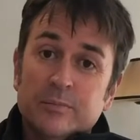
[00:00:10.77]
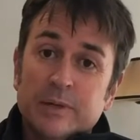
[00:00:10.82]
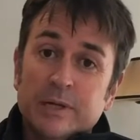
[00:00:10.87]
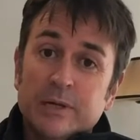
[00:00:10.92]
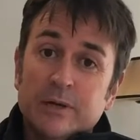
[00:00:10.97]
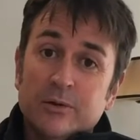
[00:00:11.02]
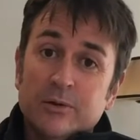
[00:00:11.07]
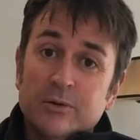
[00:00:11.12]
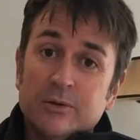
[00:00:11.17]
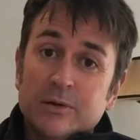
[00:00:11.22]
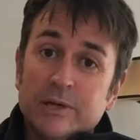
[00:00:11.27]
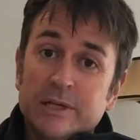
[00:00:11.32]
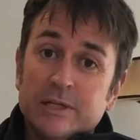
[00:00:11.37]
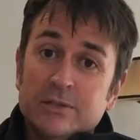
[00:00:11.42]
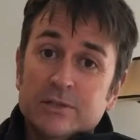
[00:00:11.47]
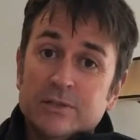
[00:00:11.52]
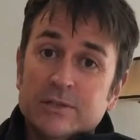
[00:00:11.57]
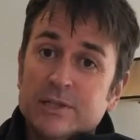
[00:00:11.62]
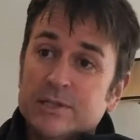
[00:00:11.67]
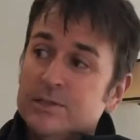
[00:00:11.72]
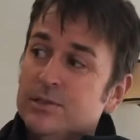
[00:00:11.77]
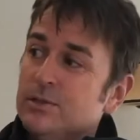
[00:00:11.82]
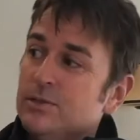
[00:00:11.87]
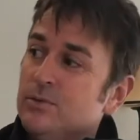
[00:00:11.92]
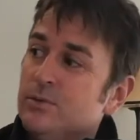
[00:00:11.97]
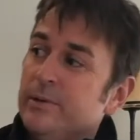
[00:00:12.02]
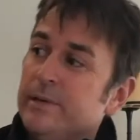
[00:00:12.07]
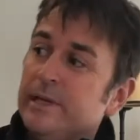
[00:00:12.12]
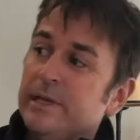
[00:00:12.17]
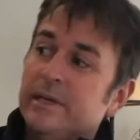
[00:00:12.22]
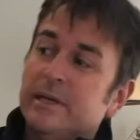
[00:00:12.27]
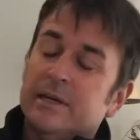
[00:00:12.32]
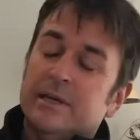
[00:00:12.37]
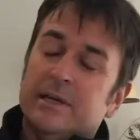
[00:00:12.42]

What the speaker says: Pinot Gris 2020.